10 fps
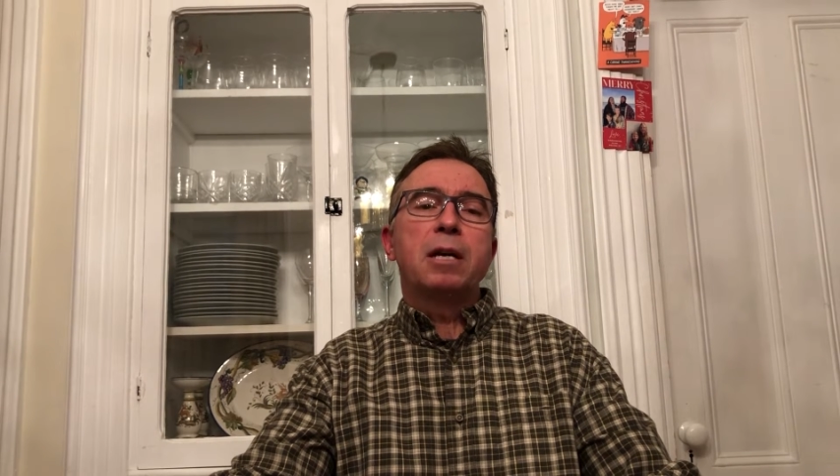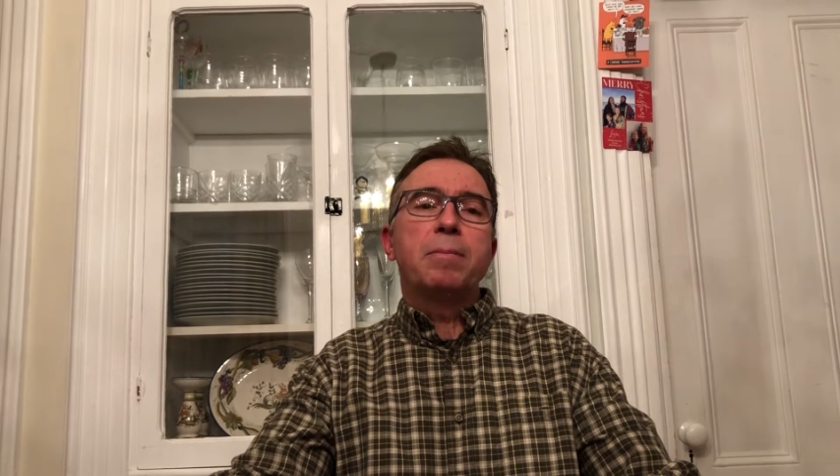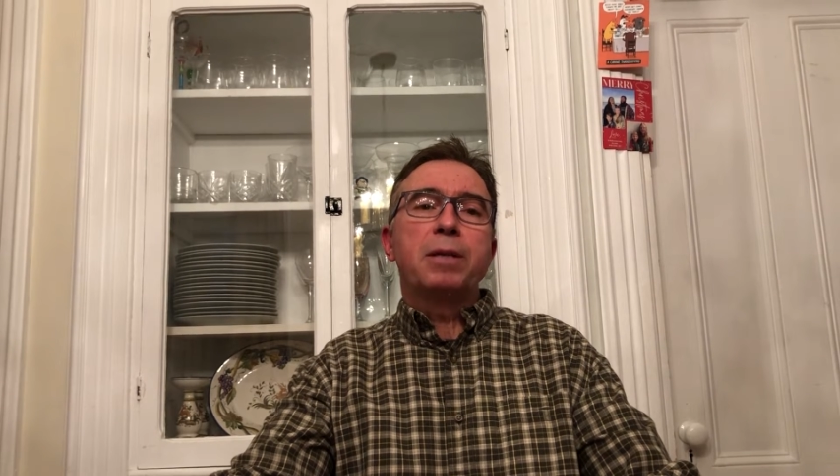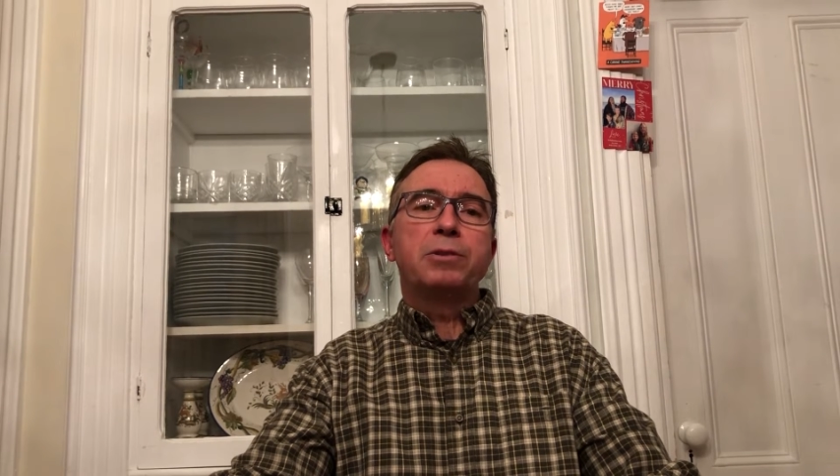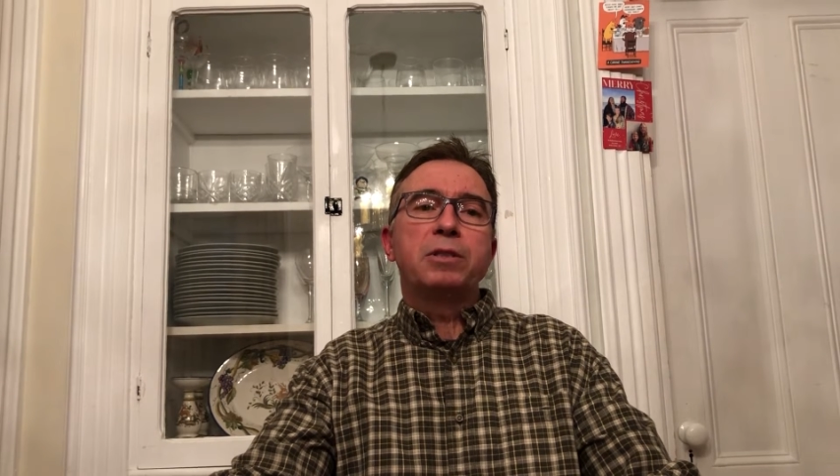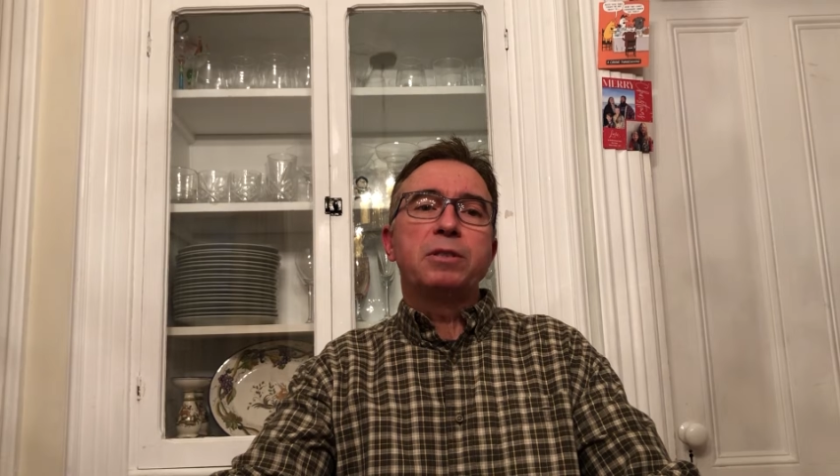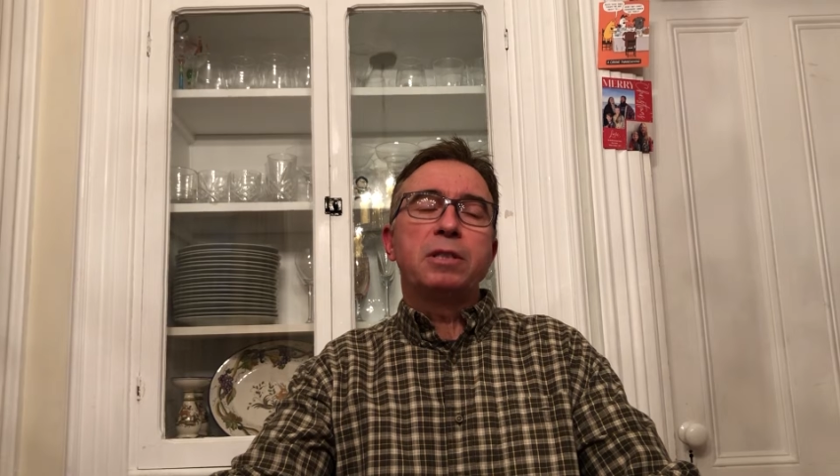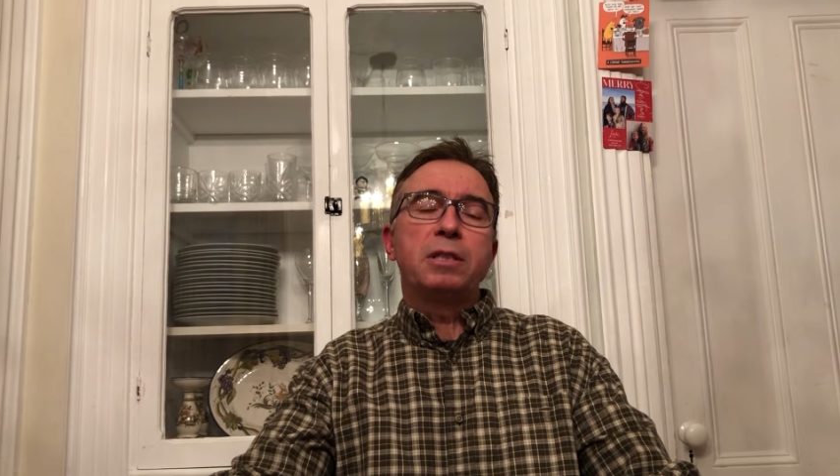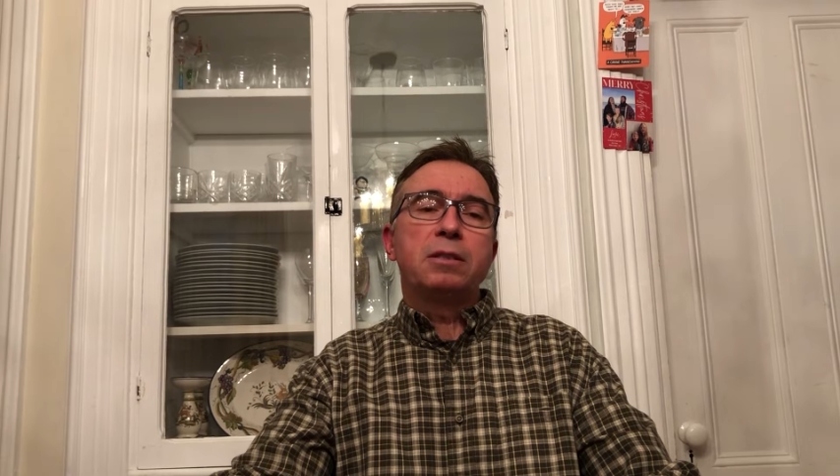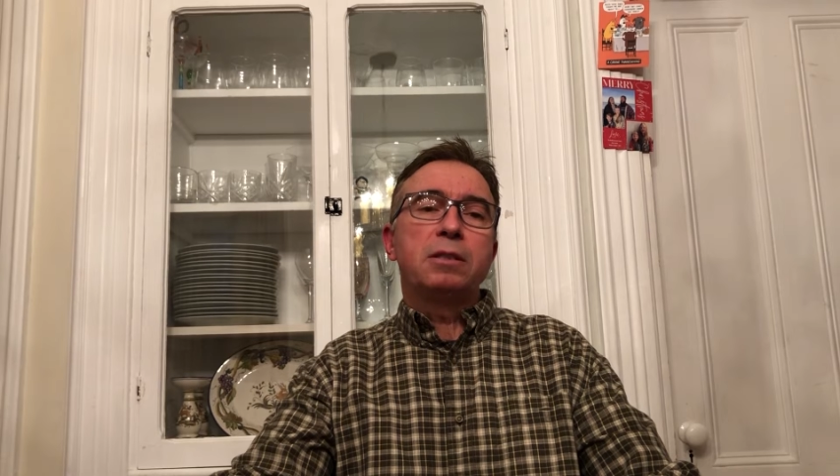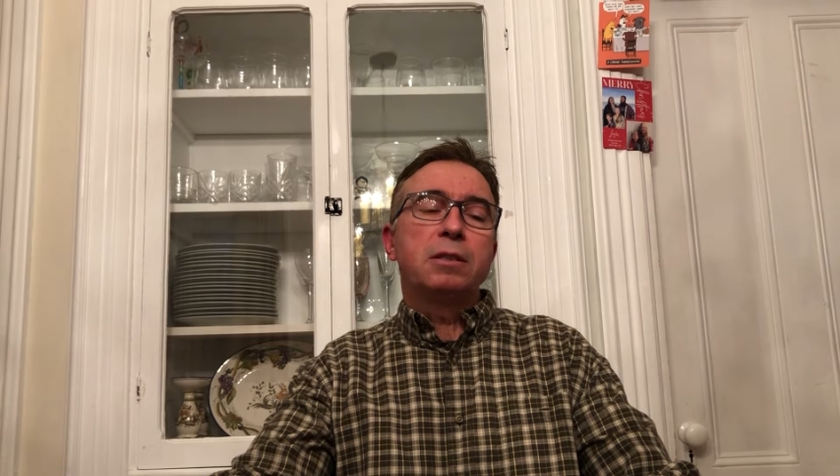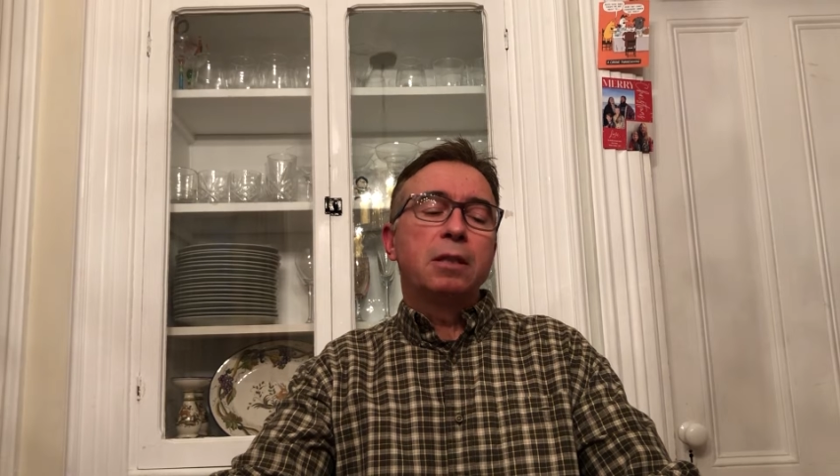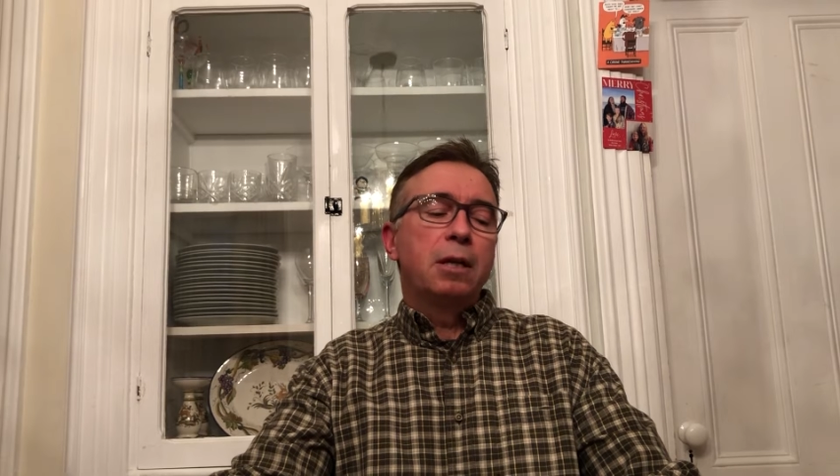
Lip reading: about disease.